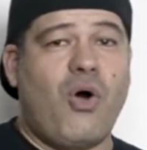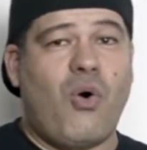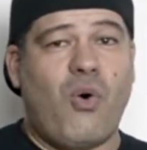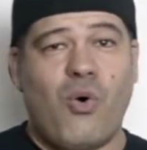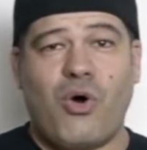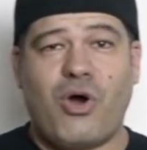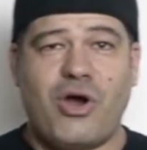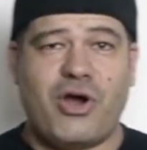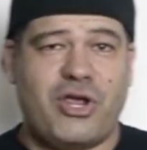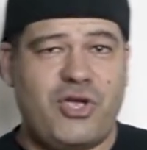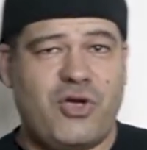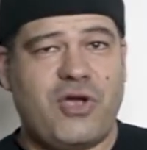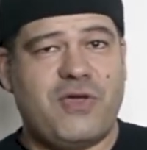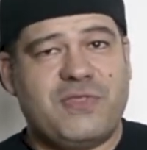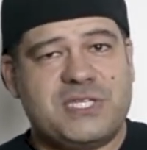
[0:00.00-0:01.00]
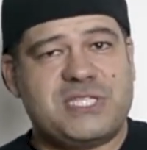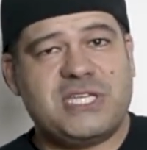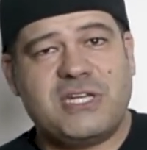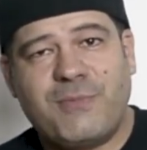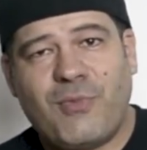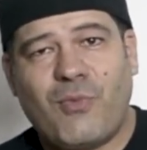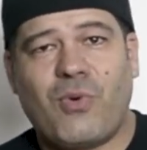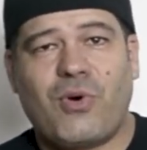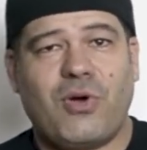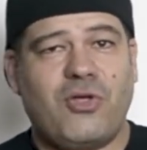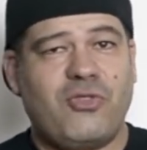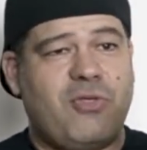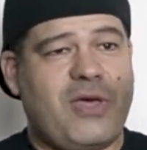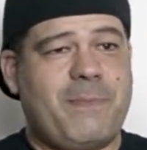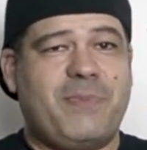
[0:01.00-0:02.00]
or you're in the cinema
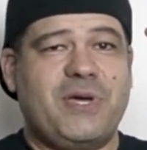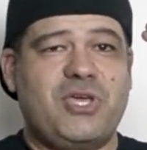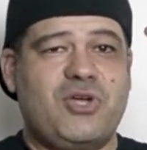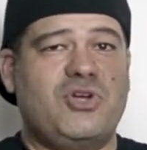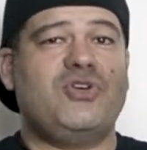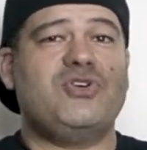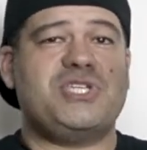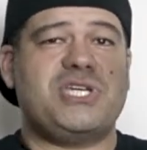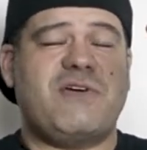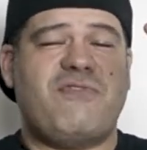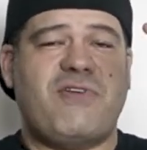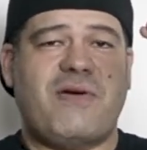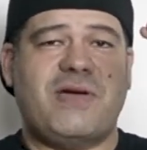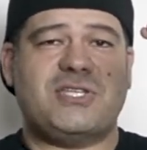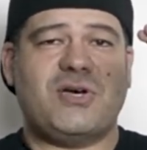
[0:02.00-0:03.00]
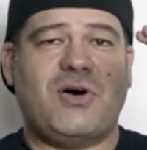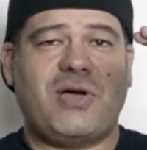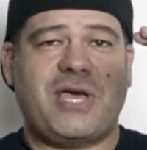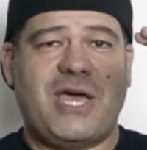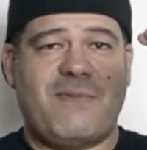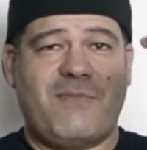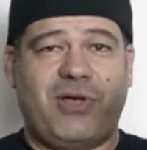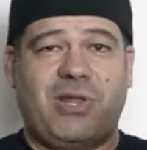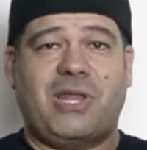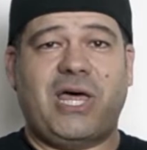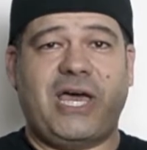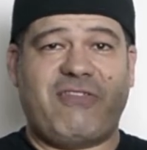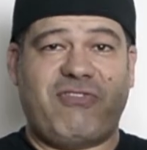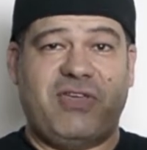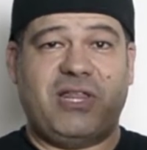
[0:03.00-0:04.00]
world but you're using a very tall camera
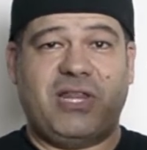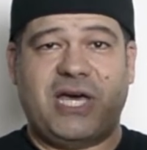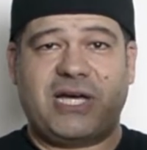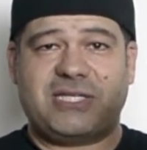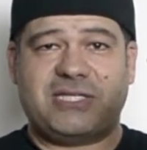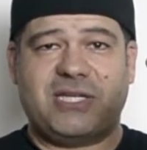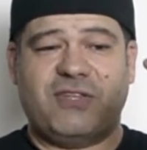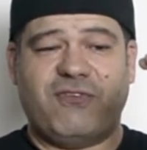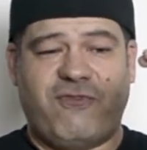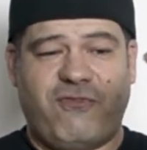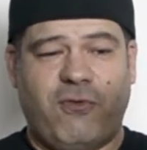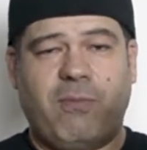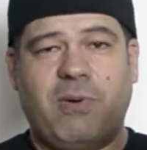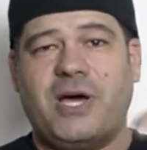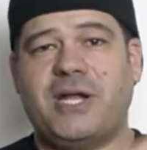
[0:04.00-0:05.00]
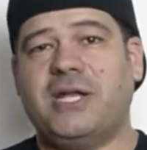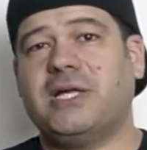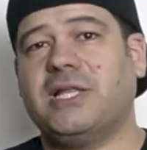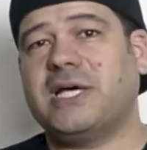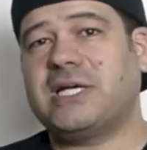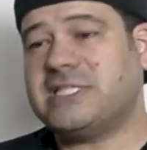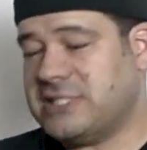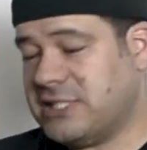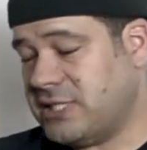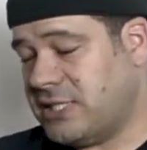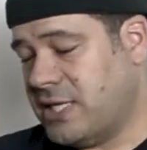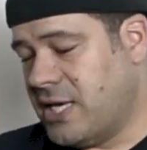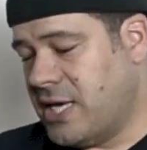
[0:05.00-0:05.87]
like the Alexa, the full-bodied Alexa,